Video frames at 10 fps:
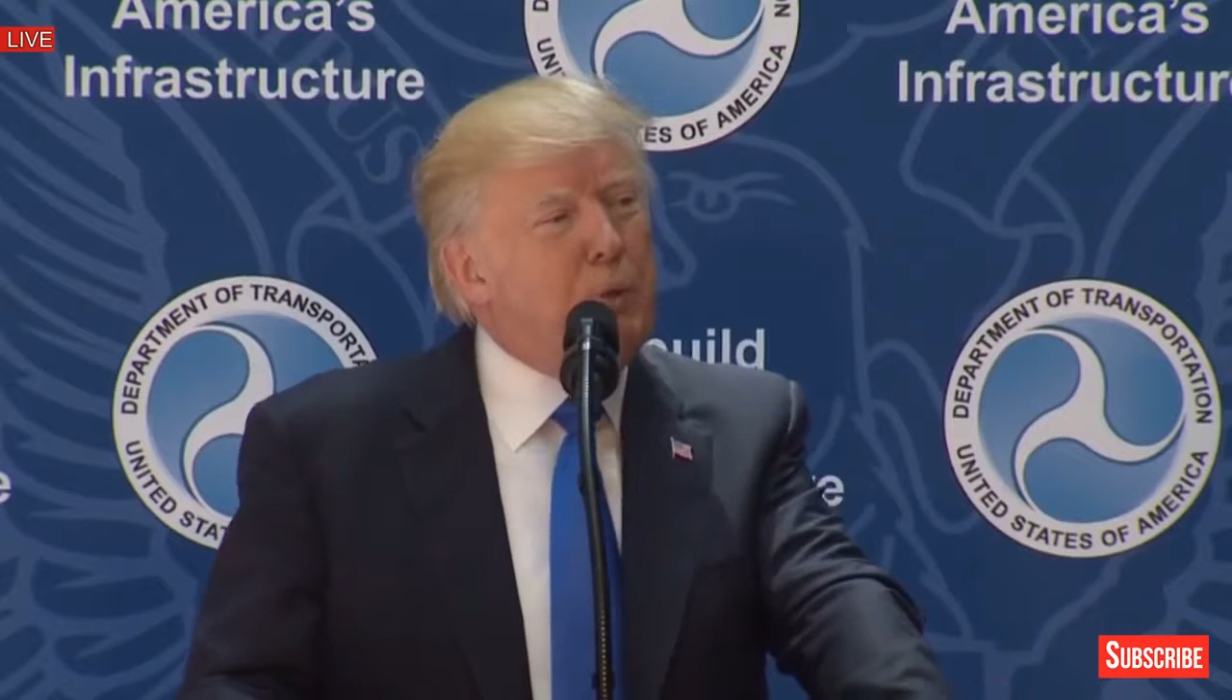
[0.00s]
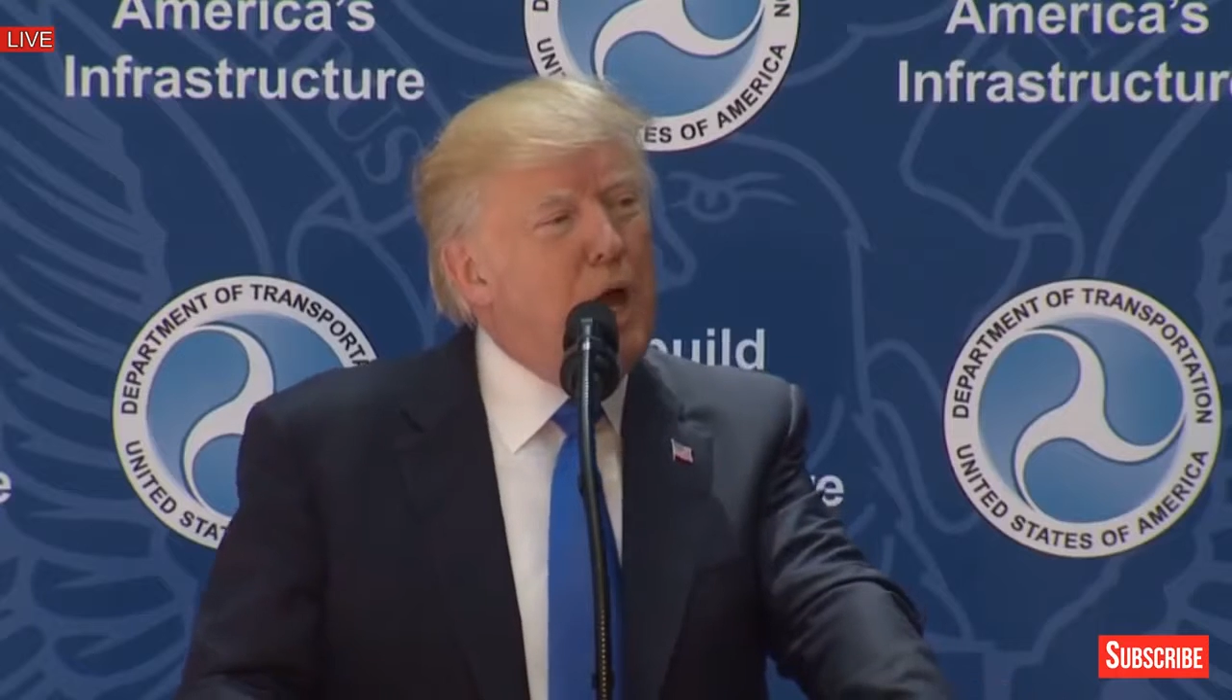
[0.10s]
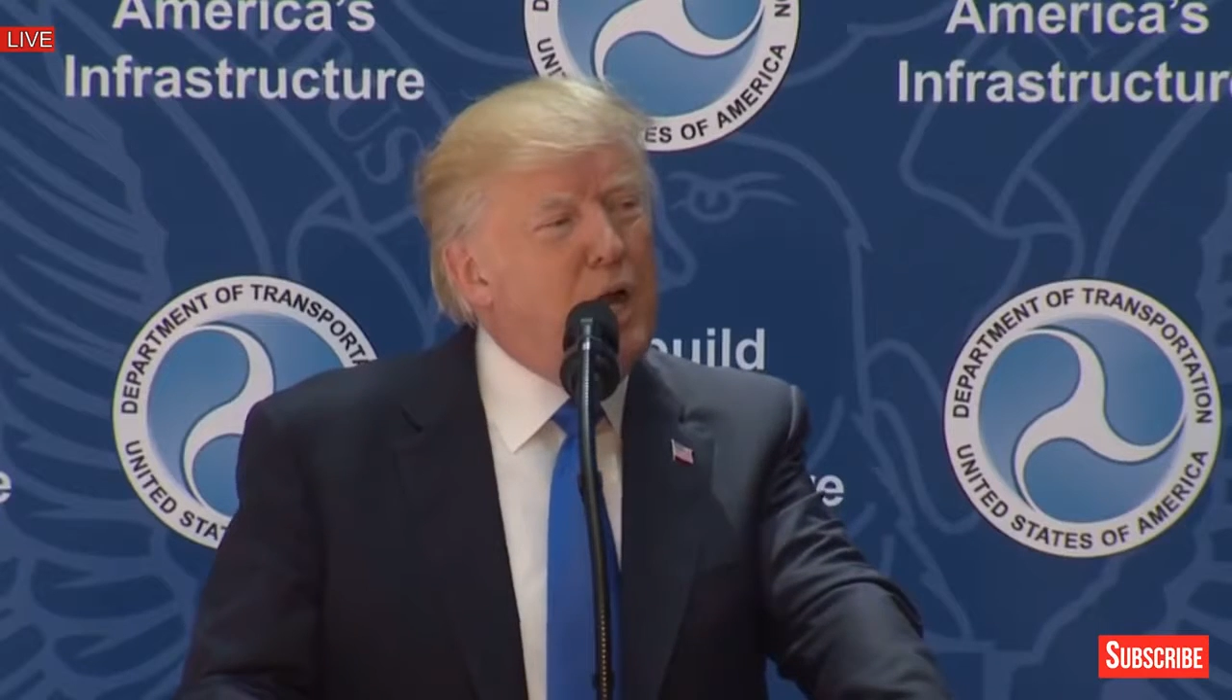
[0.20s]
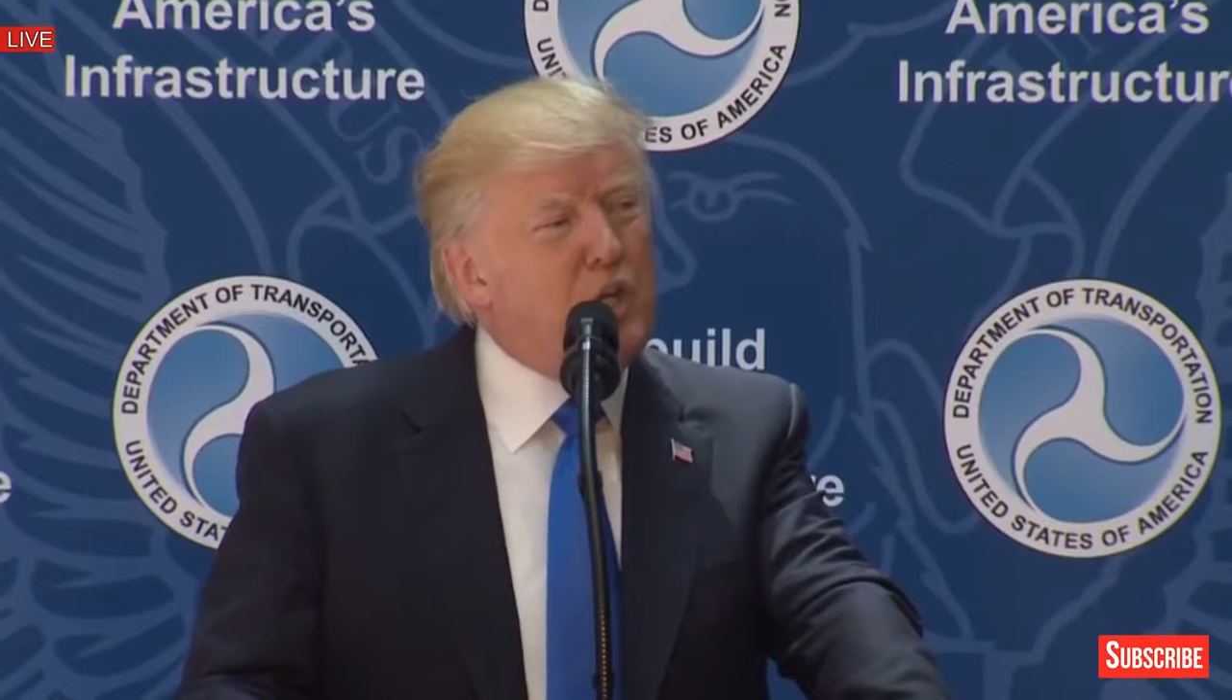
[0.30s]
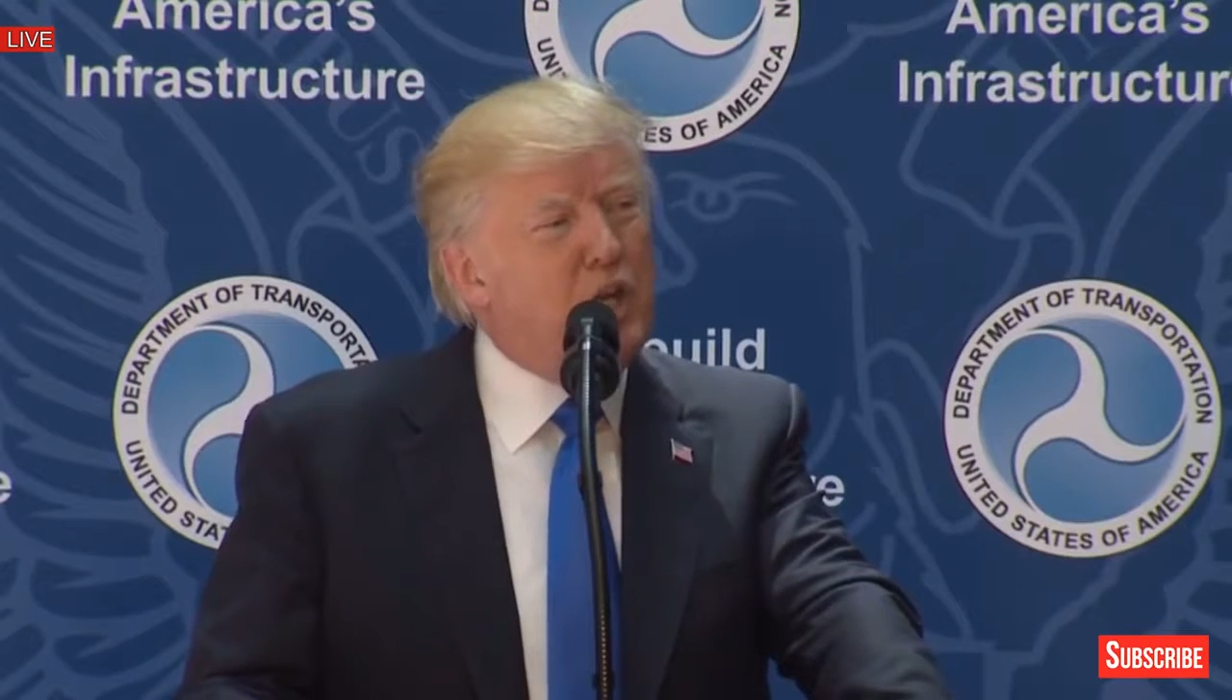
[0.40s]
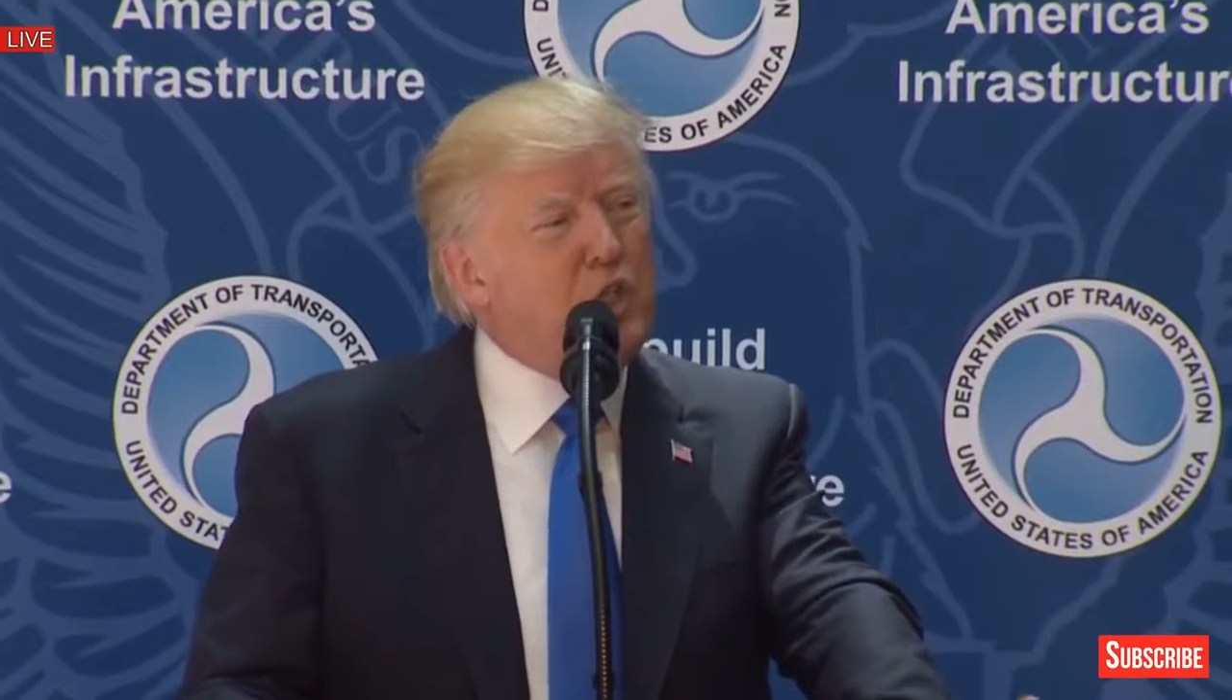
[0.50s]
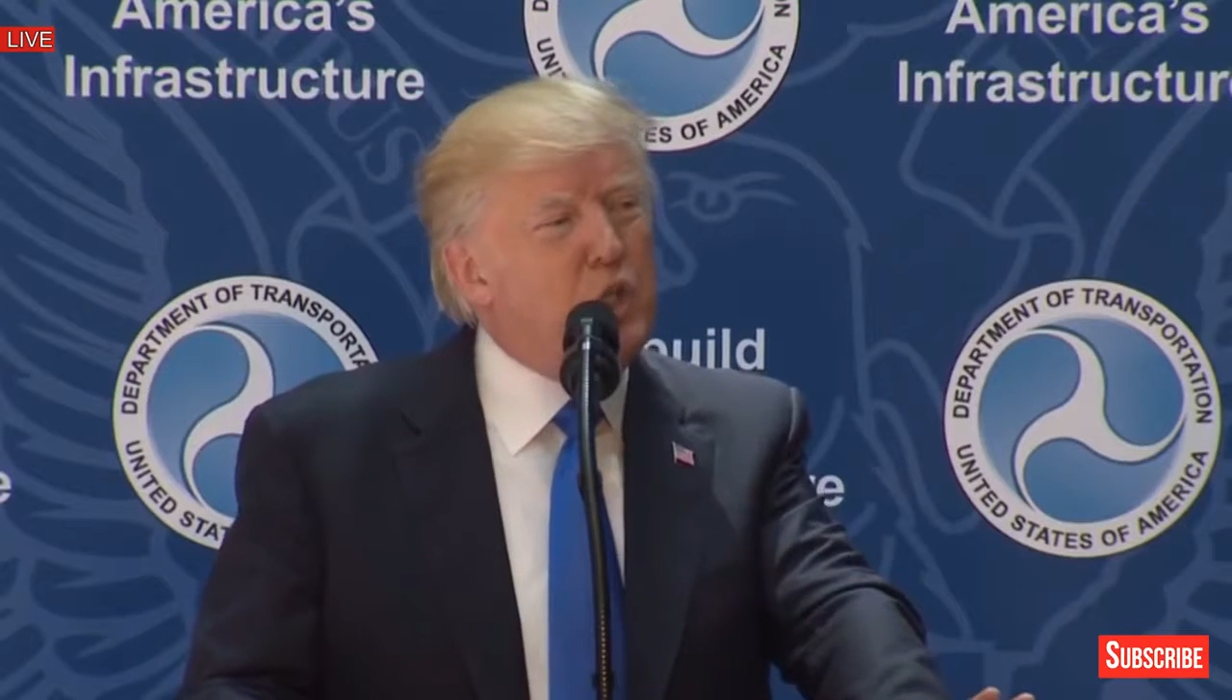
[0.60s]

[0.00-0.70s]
projects